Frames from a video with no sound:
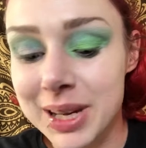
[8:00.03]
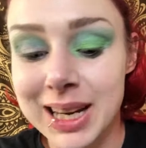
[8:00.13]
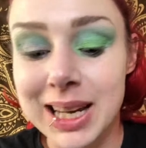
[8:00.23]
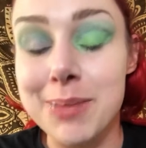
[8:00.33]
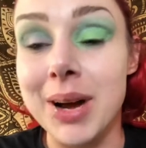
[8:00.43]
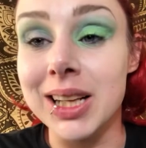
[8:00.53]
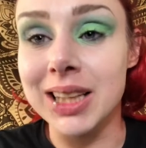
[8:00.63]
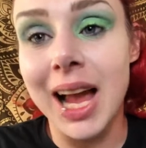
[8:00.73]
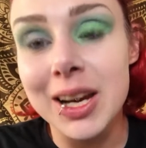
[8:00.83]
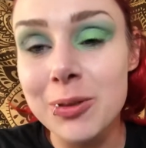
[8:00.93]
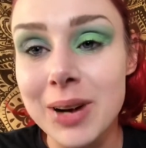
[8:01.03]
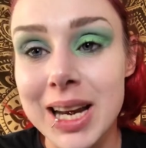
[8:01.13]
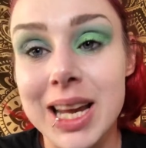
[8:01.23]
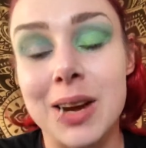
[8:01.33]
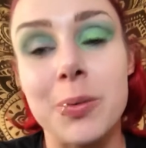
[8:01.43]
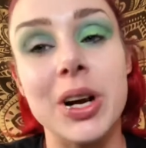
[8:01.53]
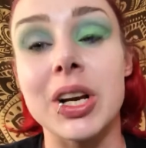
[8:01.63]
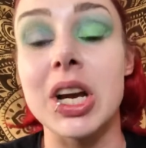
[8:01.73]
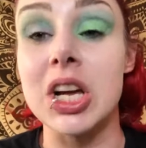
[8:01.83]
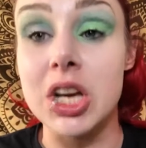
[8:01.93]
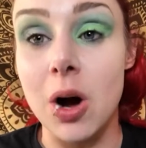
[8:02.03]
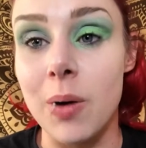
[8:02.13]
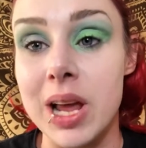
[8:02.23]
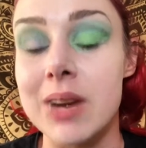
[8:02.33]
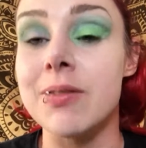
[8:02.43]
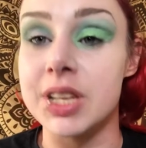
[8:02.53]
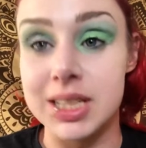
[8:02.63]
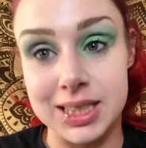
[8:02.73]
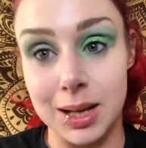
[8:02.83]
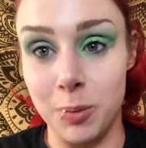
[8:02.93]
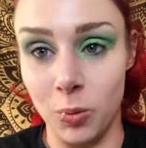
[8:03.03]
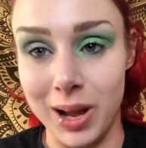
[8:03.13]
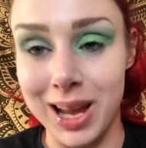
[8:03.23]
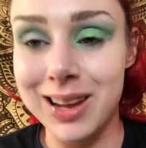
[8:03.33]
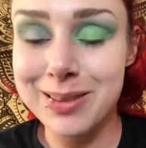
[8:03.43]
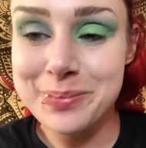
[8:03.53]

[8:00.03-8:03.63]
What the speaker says: going to get my liner ready, and we are going to go in for this double wing.